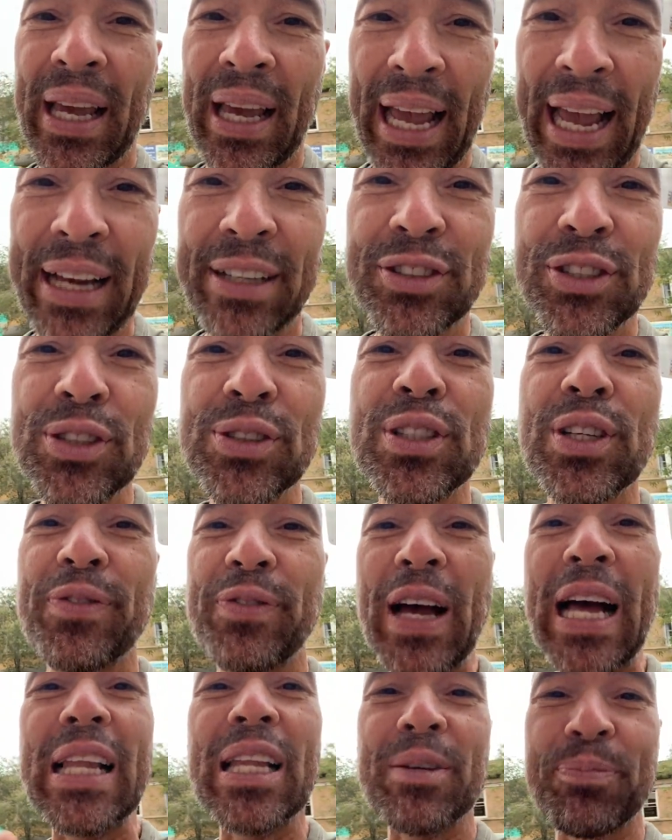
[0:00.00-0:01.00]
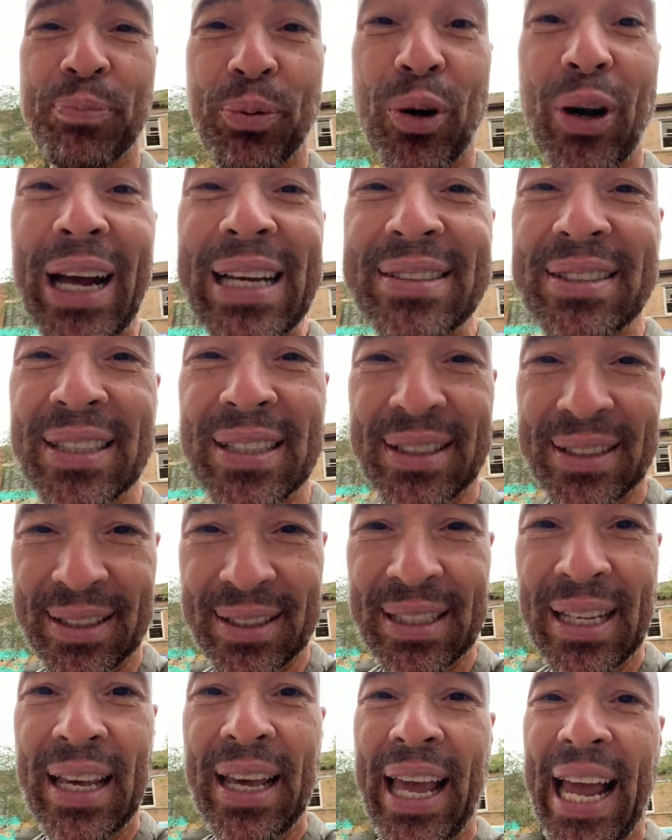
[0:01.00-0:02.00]
as you develop presence,
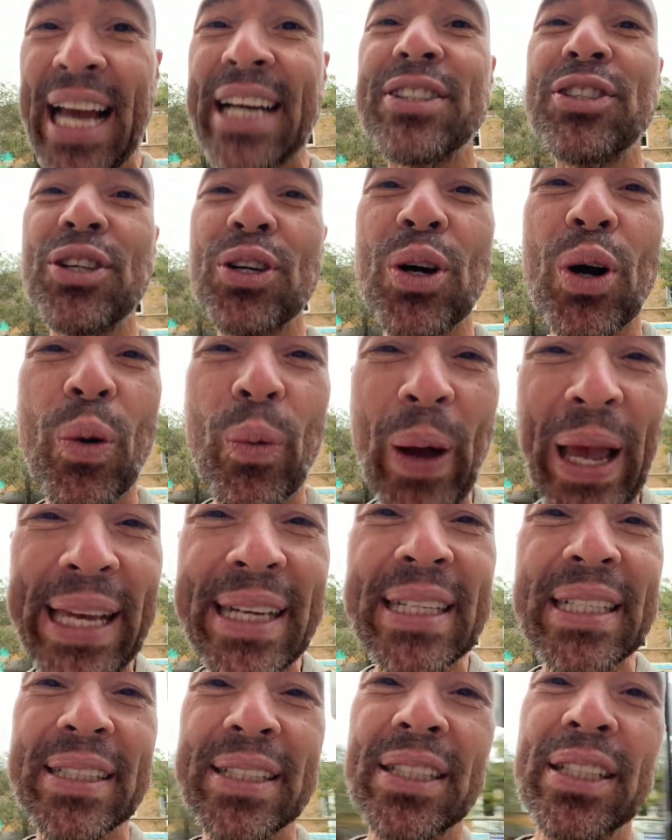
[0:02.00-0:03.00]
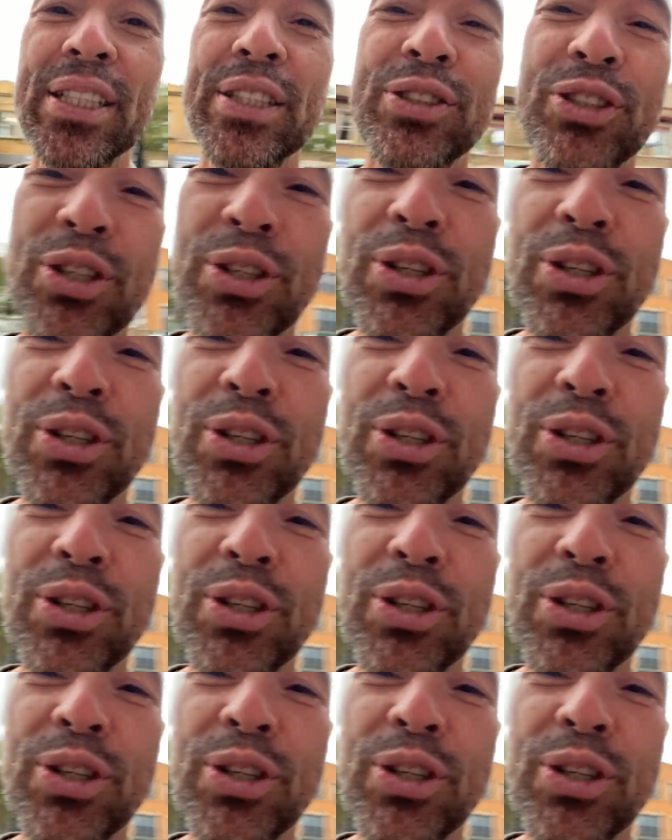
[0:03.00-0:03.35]
as you awaken to